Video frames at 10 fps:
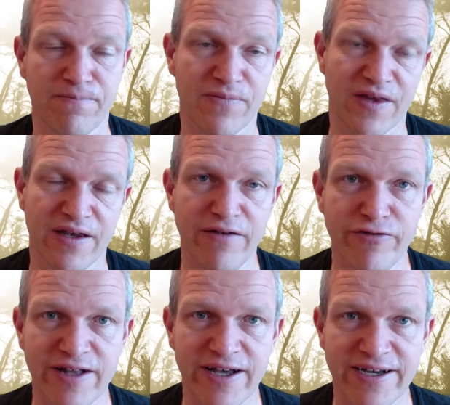if
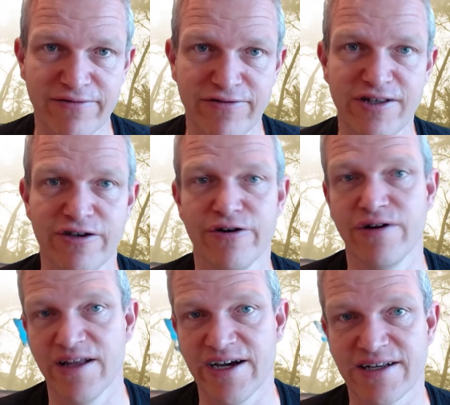you like the
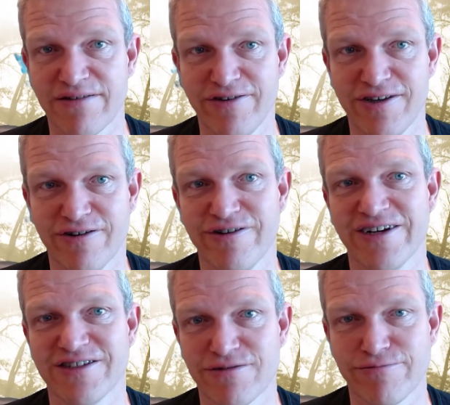video
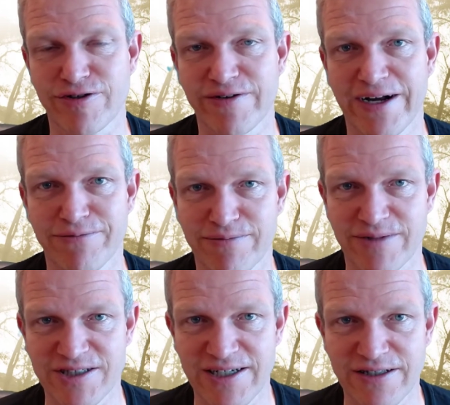and subscribe to my
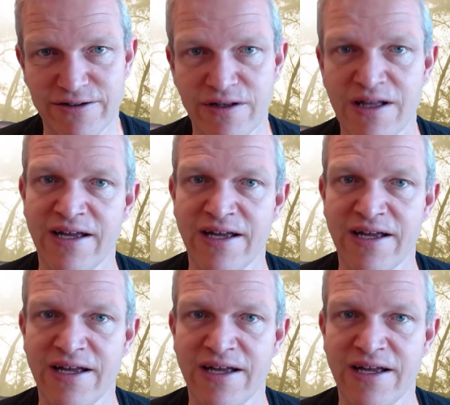channel